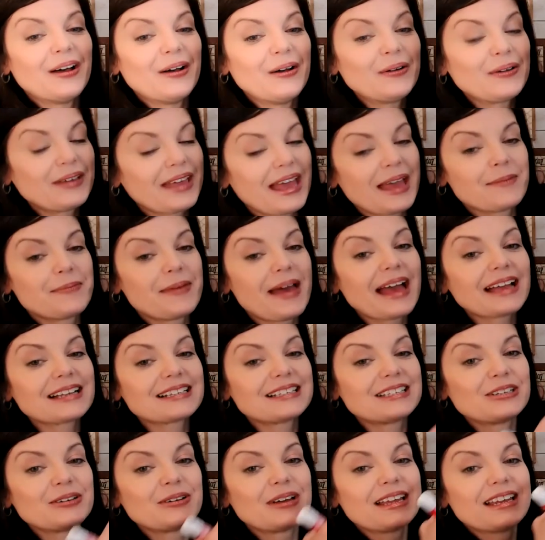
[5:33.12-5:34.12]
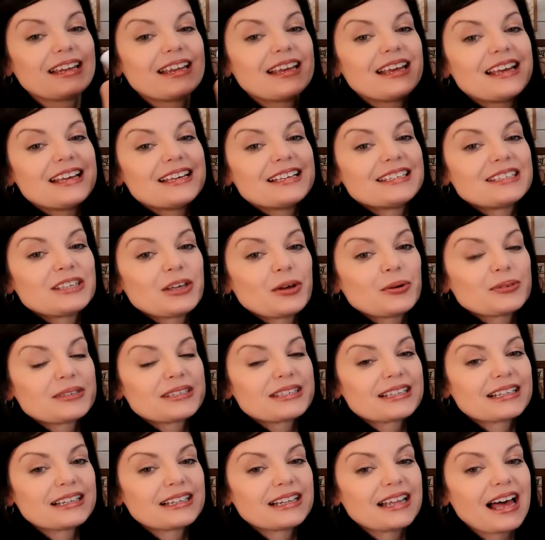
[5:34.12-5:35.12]
Okay, back to it. So
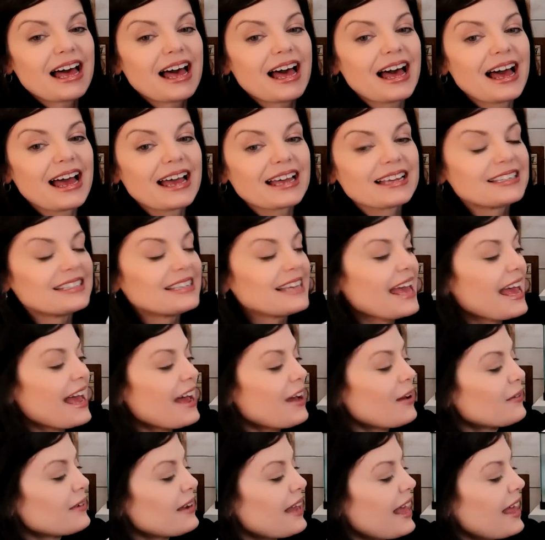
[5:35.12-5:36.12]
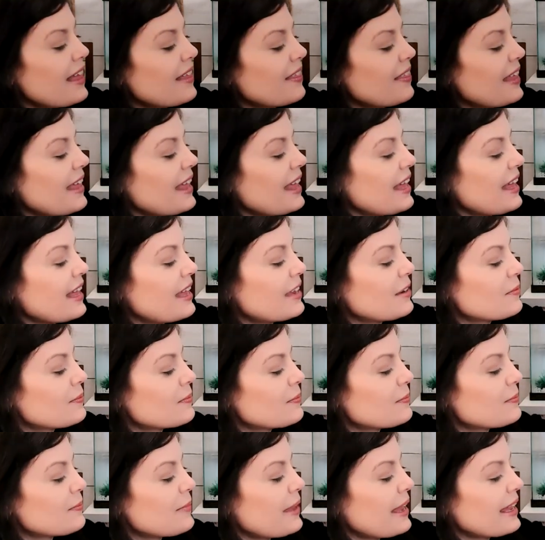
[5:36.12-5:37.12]
slide down and then
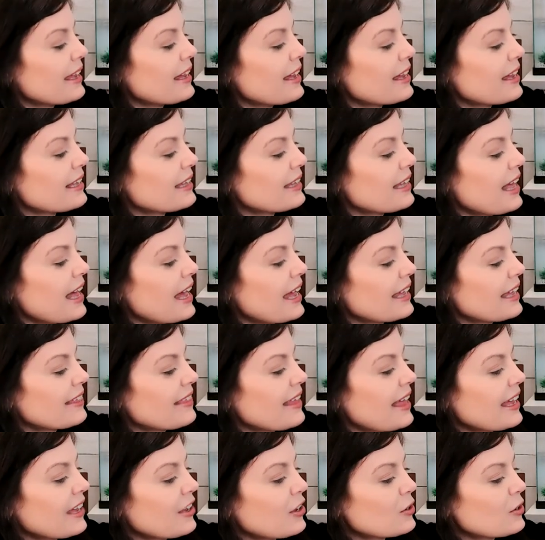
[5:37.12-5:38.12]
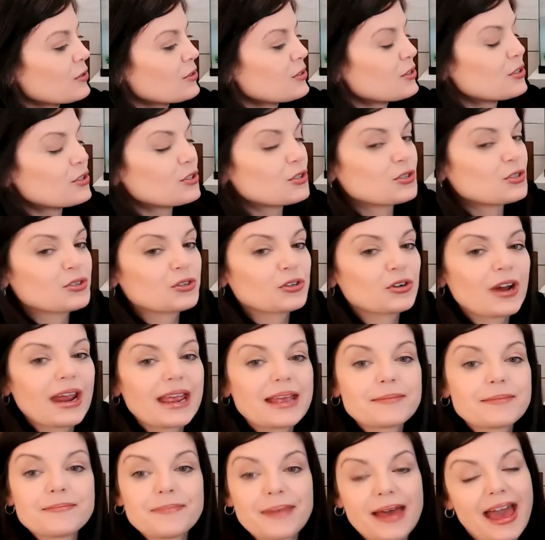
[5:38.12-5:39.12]
make a line that goes
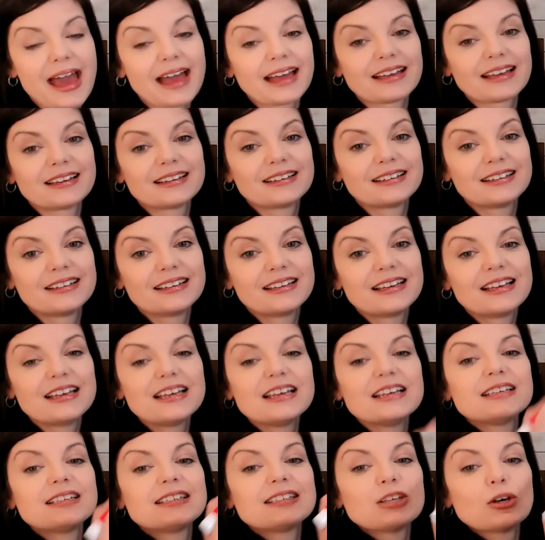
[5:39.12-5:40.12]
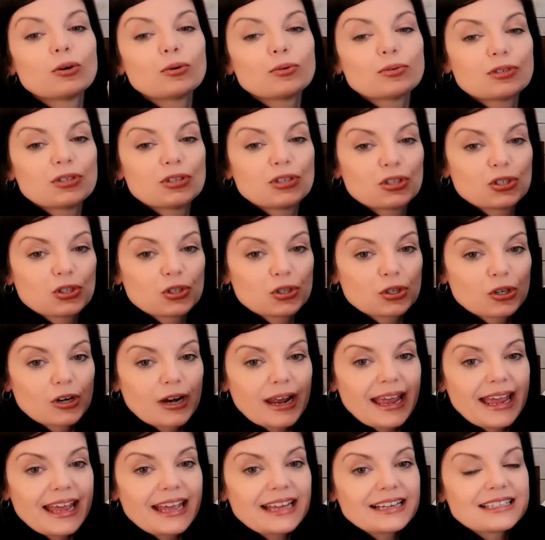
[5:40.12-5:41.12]
straight back. So
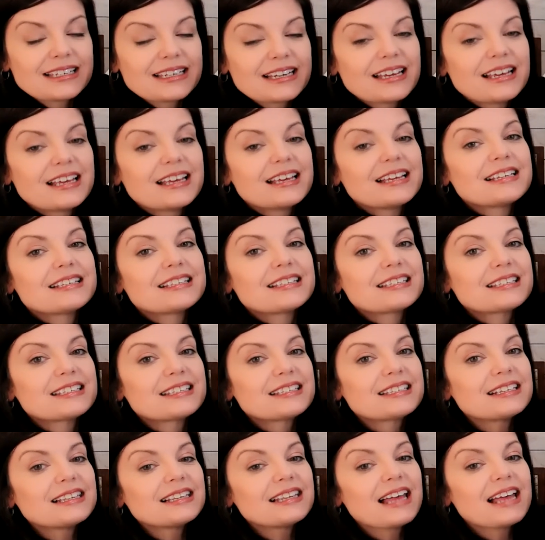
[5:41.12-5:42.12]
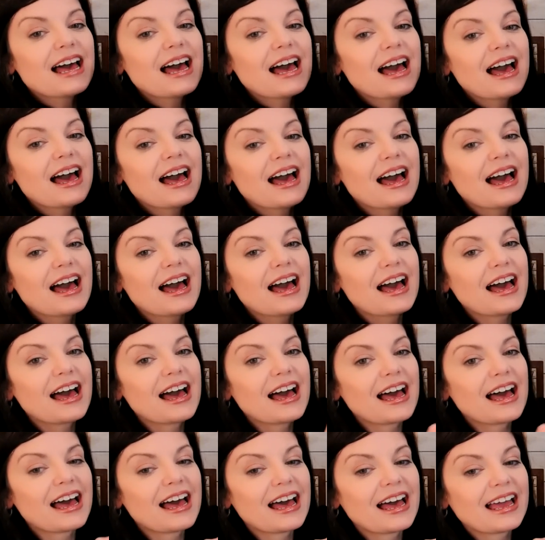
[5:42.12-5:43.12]
straight,
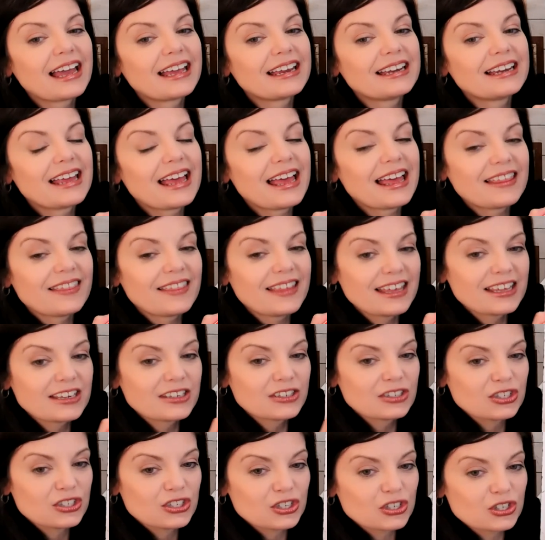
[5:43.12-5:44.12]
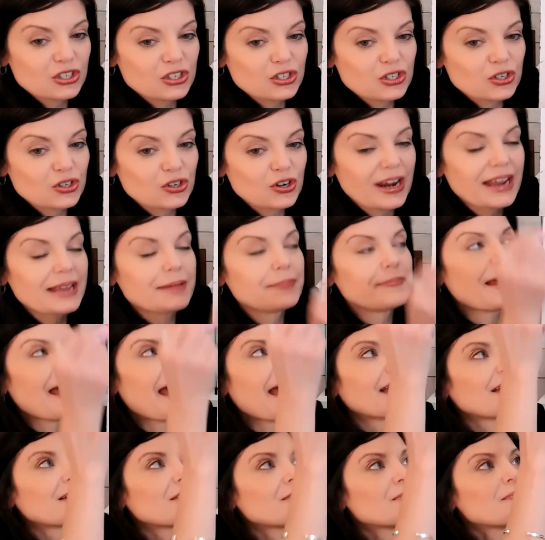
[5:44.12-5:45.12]
slide, and then straight
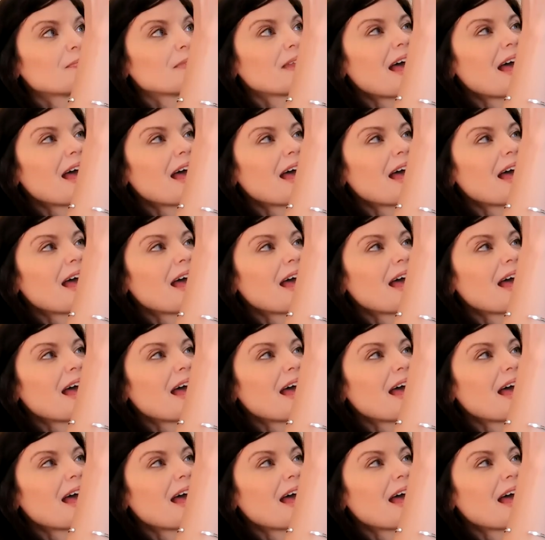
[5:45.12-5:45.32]
back.